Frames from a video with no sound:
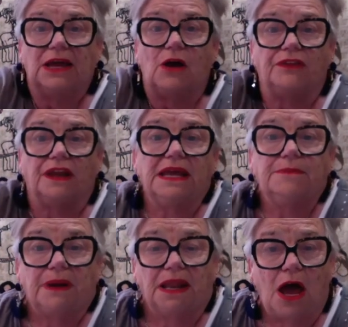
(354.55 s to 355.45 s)
Click on the
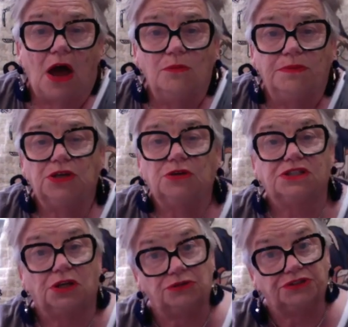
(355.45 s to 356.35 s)
link below
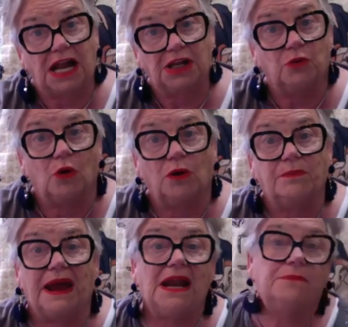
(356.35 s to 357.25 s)
because it'll tell you
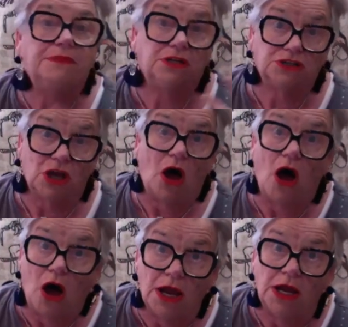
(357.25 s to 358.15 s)
all about it, because
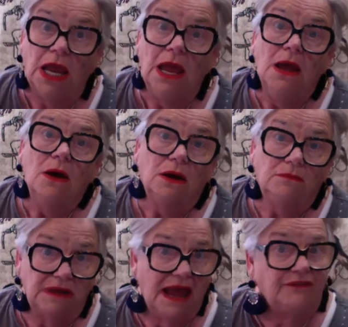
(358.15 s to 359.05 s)
I
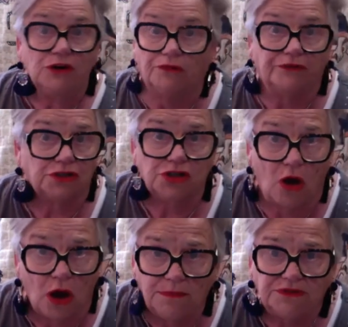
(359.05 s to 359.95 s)
haven't got the
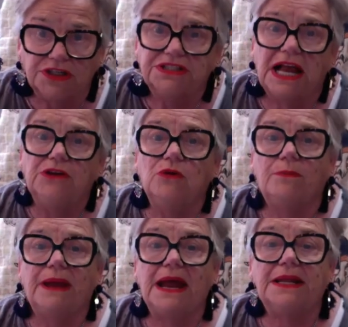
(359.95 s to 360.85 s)
time to tell you
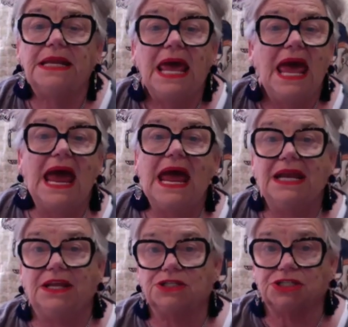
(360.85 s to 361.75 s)
about it,
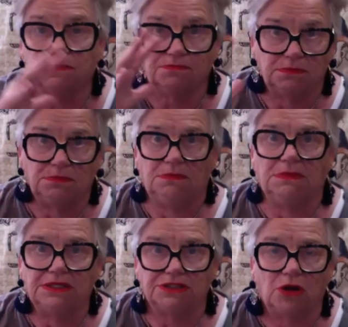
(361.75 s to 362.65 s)
and it's,
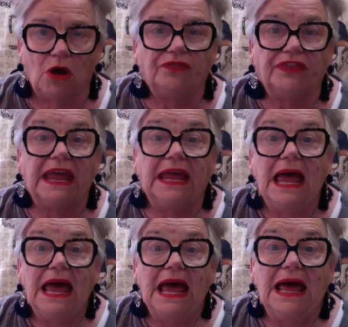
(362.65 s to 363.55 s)
there's a lot
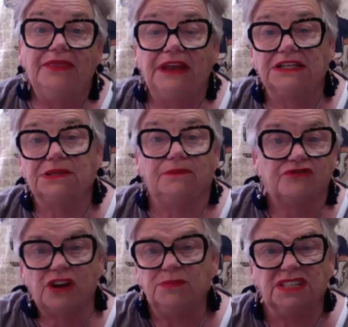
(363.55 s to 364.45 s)
there, and there's some
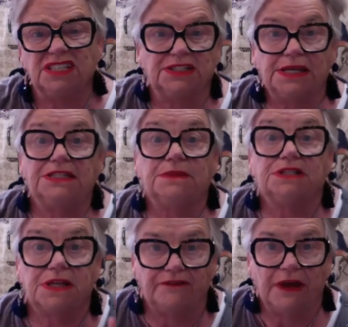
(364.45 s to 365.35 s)
freebies and that sort
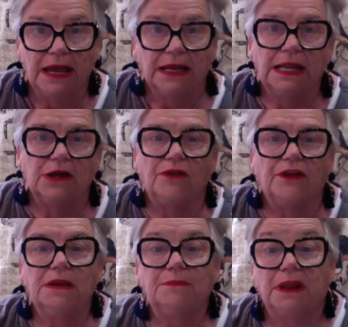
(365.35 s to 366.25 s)
of stuff. Click
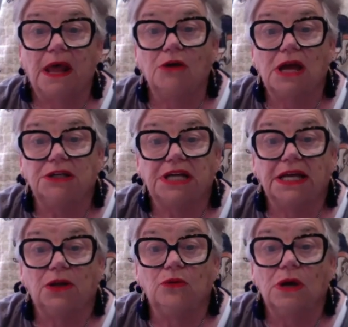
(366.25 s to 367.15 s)
on the link below, go
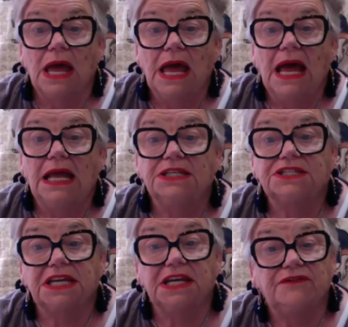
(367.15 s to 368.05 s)
take a look, and
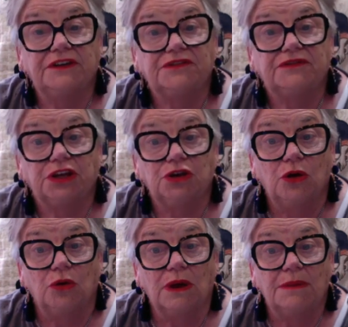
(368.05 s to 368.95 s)
see if it's for
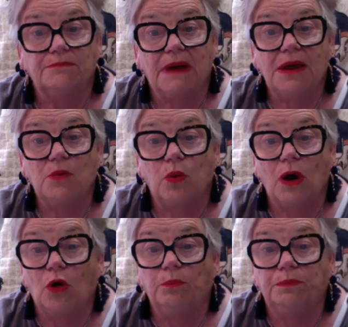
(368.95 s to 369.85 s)
you. It may
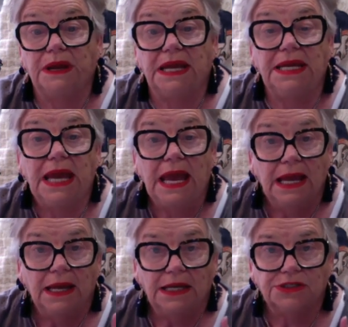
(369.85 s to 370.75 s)
well be.
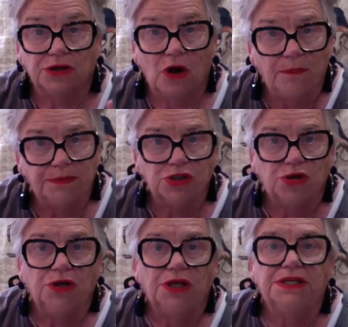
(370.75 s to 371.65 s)
It's an
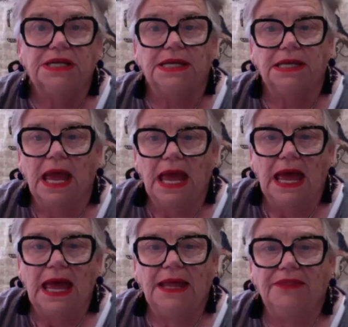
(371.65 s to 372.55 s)
opportunity,
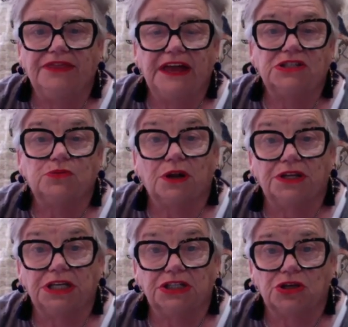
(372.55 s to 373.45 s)
and that's what
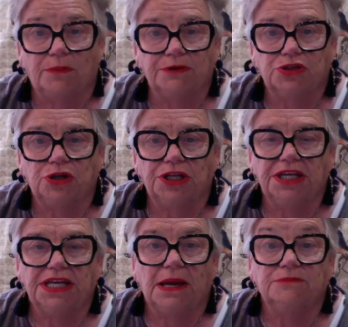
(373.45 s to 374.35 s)
it is.
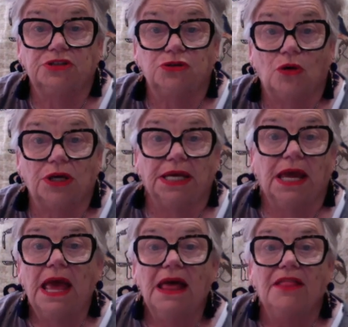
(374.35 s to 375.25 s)
Opportunity comes knocking.